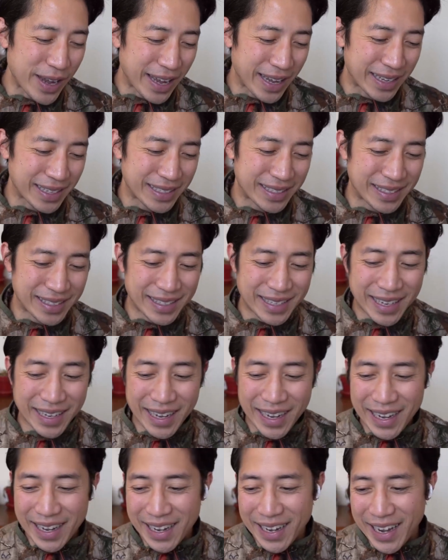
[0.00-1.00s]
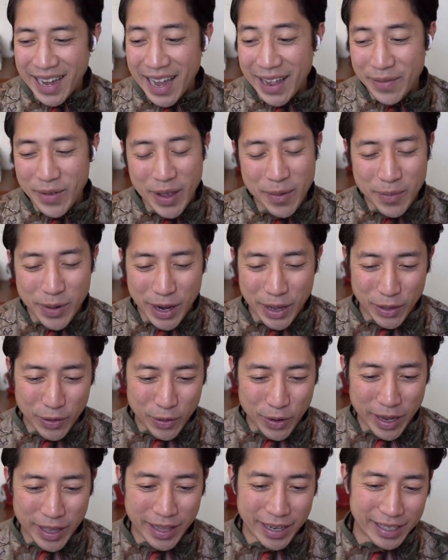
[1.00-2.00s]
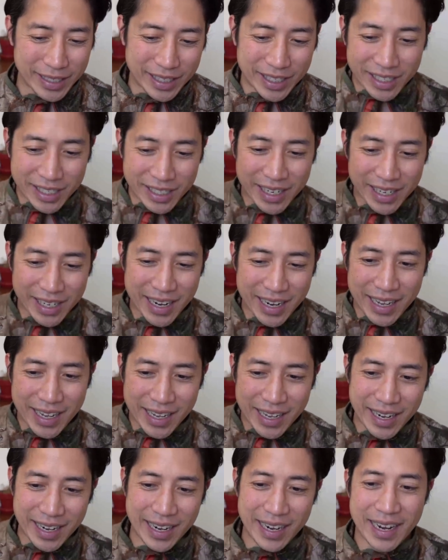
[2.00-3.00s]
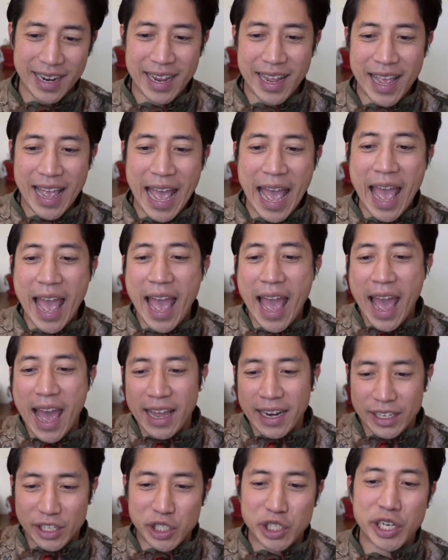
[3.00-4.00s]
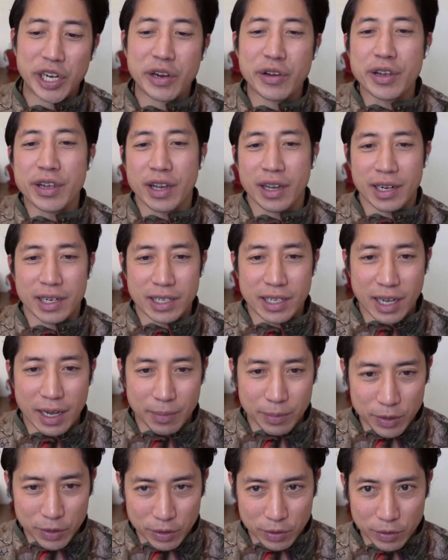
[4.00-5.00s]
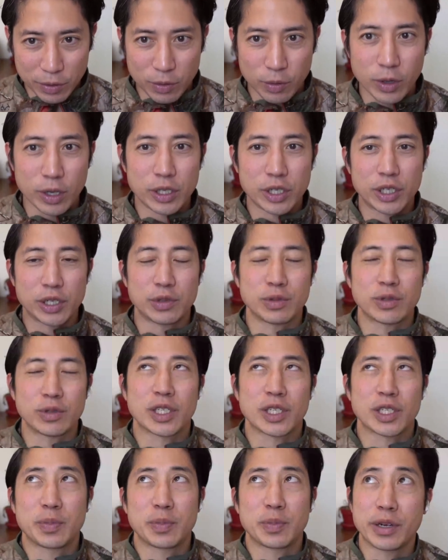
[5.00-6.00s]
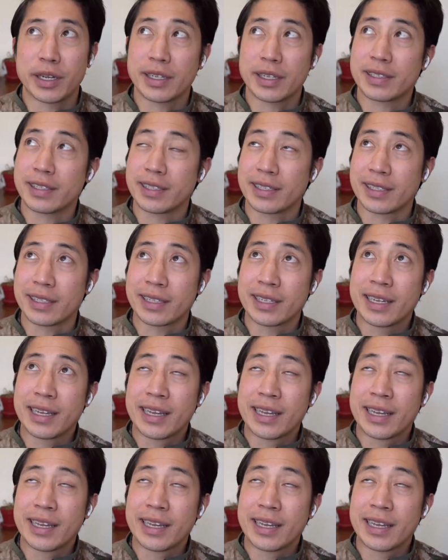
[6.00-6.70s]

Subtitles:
asked. And by the way, that it's just an add a cherry on top to what she was experiencing.